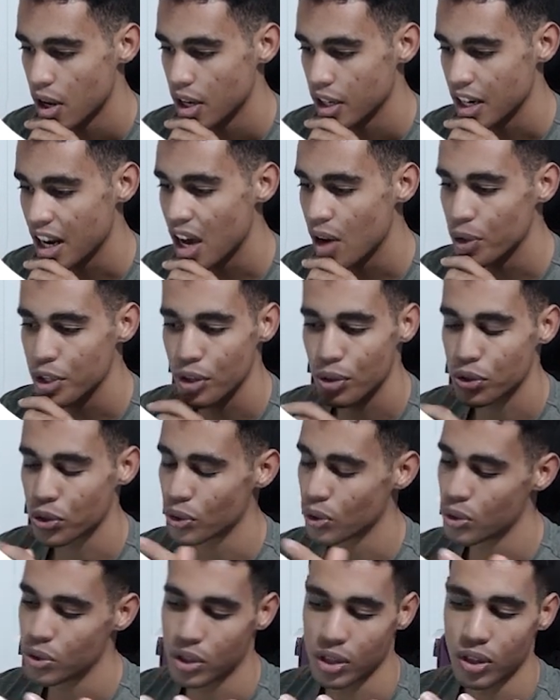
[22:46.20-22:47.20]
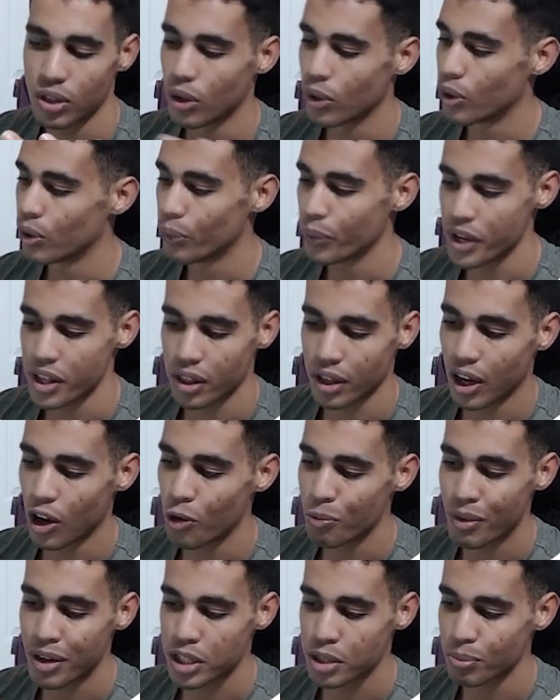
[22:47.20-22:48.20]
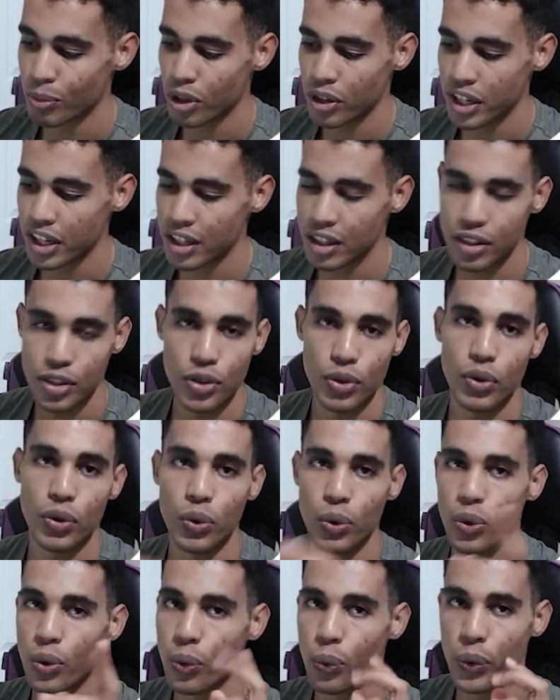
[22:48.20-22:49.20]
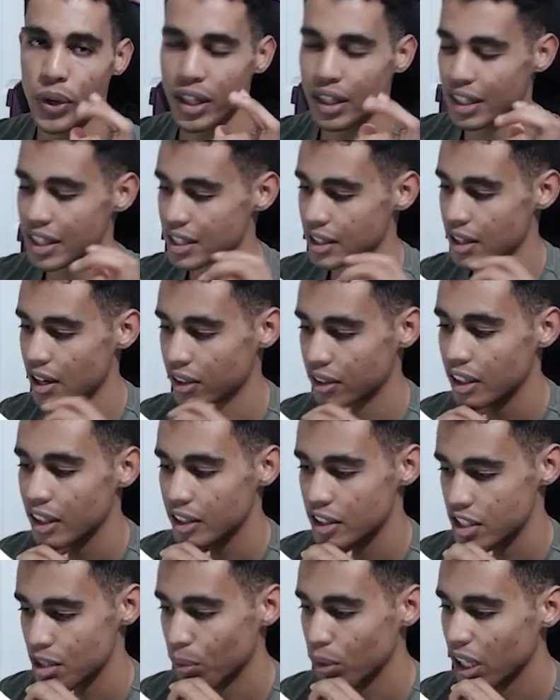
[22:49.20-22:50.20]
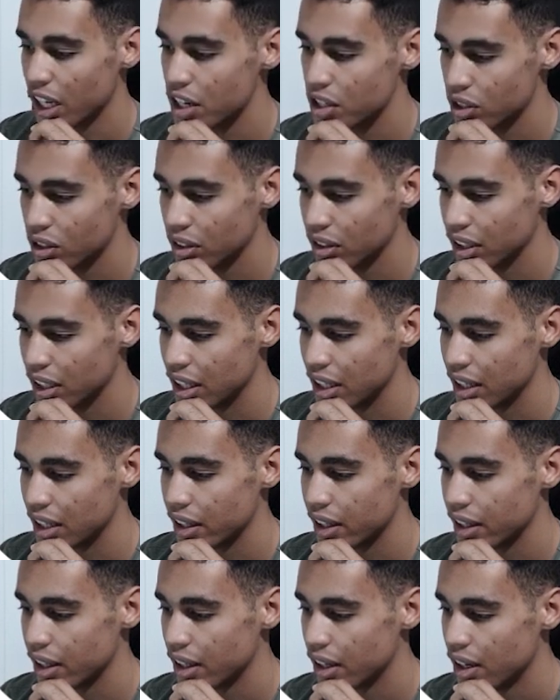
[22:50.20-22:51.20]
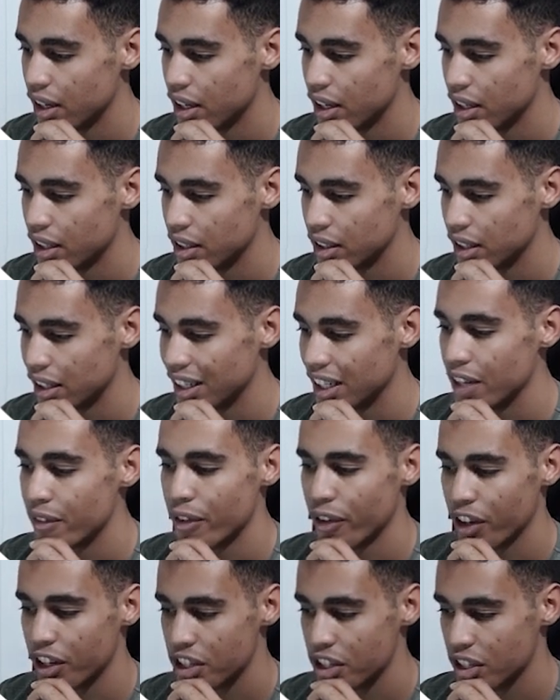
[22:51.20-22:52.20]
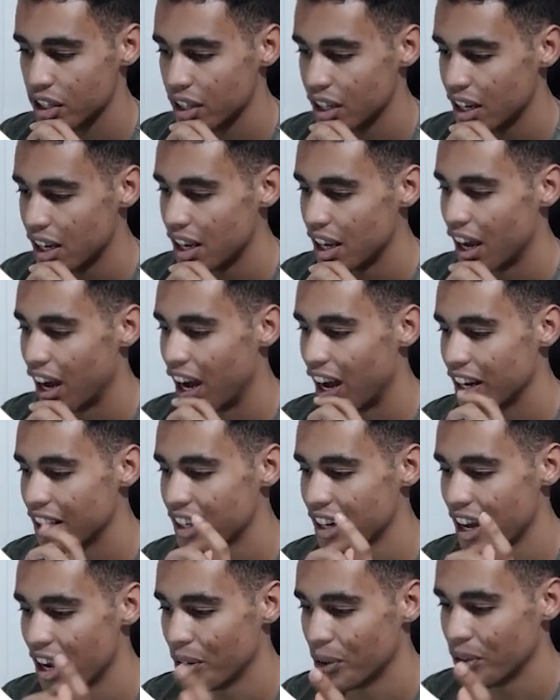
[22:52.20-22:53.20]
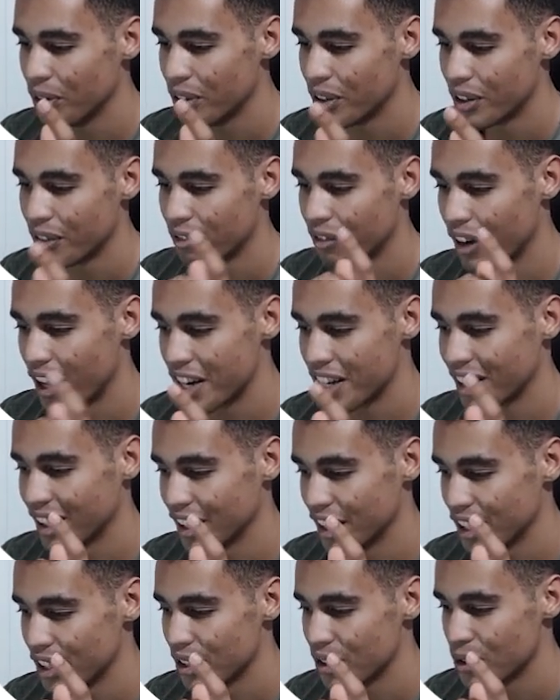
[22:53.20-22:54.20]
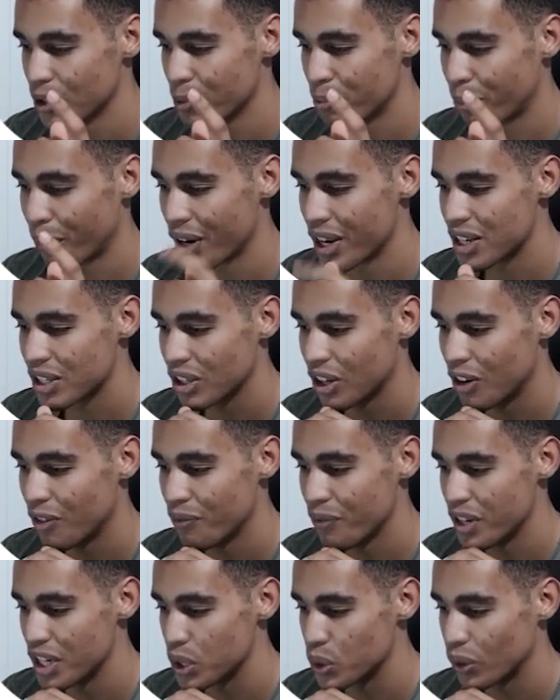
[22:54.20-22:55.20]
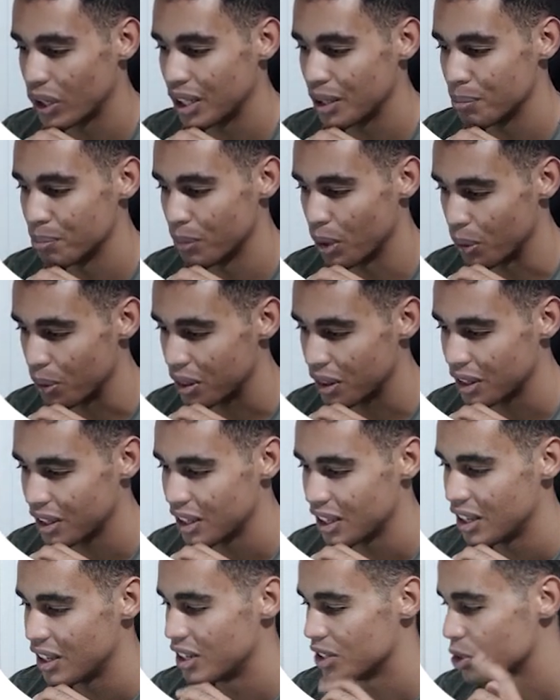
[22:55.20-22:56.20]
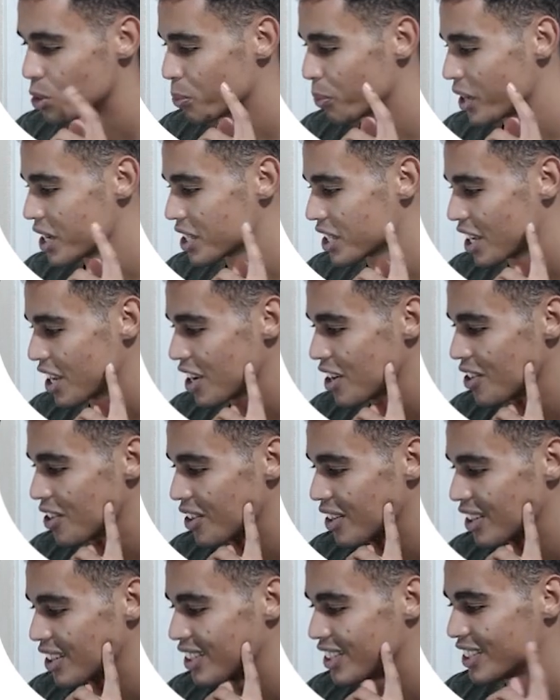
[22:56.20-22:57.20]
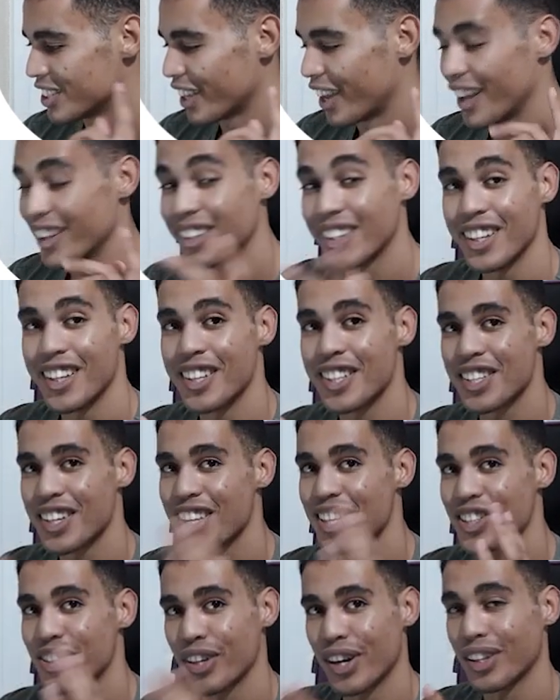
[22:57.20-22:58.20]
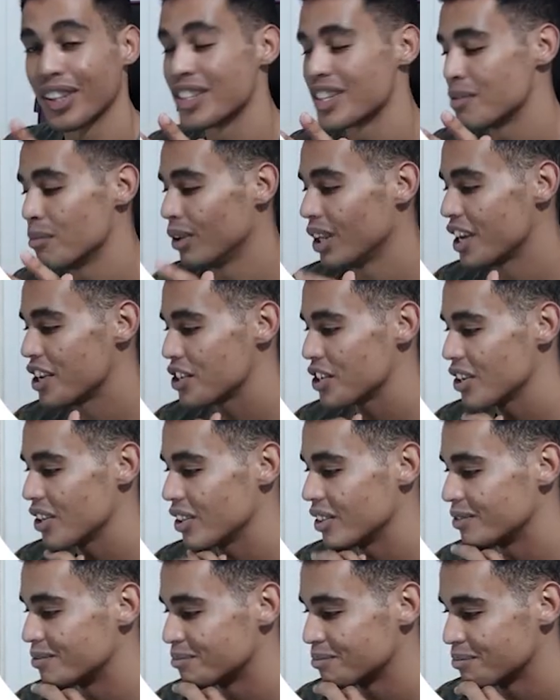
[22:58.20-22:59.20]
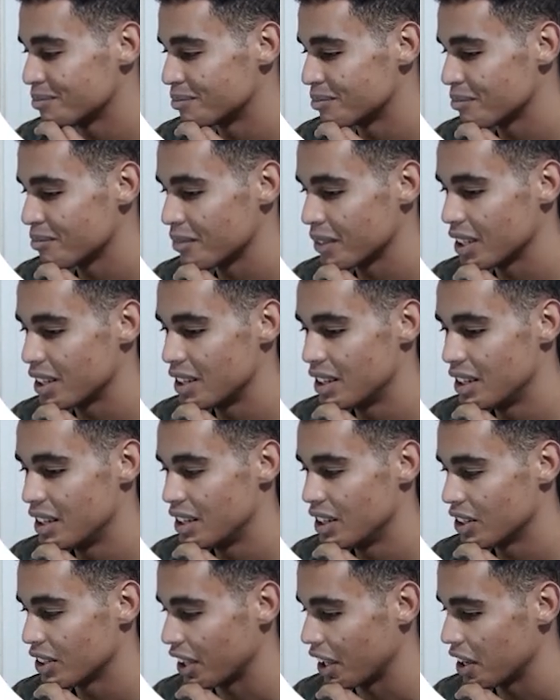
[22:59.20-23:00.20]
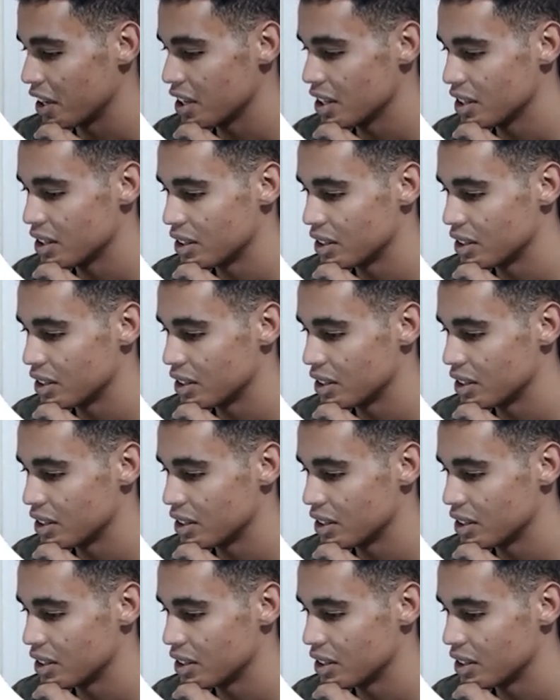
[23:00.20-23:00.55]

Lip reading: now you choose with how much money you will start that simulation, the leverage, and now finally you press on visual mode. You press here and let's start the simulation. Okay,